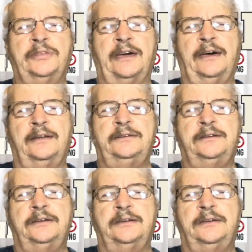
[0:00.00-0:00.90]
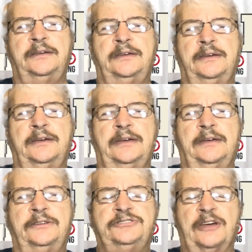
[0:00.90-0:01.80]
that,
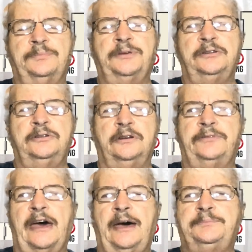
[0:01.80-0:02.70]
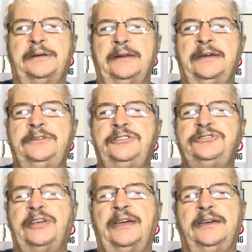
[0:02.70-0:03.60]
something could have happened. And just
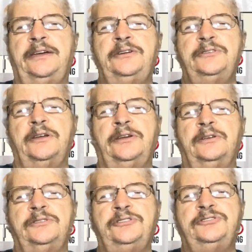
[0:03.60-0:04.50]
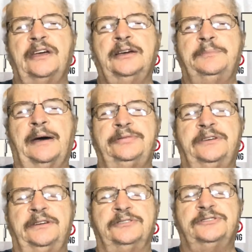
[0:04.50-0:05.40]
think about
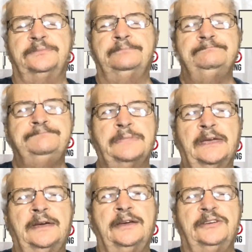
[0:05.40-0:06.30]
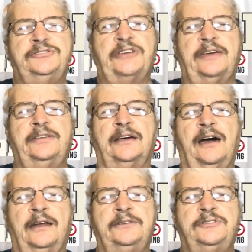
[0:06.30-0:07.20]
this. Say they
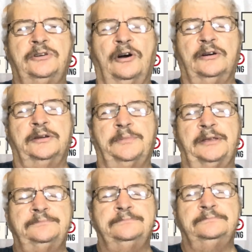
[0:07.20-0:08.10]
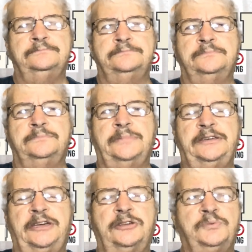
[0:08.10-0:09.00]
got into an argument. The
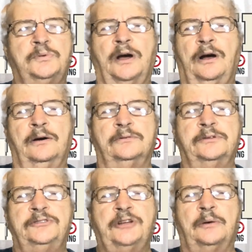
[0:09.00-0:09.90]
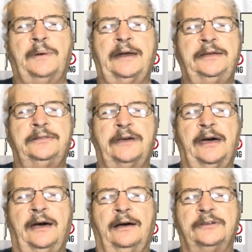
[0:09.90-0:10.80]
kids were gone. There's nobody in the
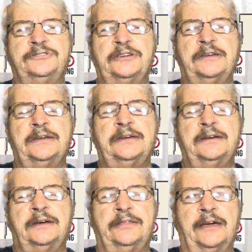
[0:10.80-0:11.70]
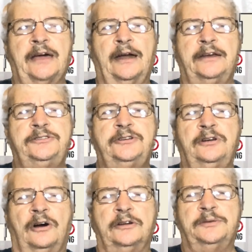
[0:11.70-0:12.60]
house. They got into an
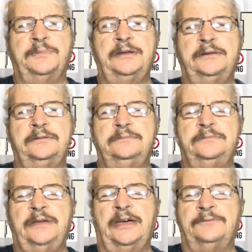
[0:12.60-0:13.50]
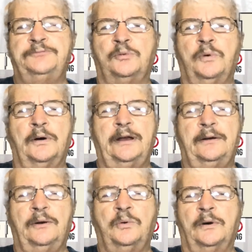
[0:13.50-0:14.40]
argument, and for
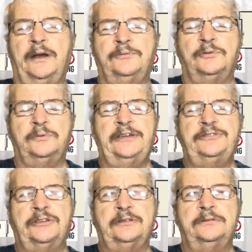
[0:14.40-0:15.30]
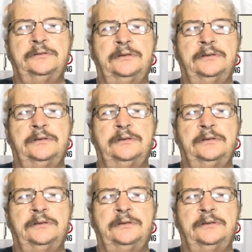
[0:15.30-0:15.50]
whatever reason,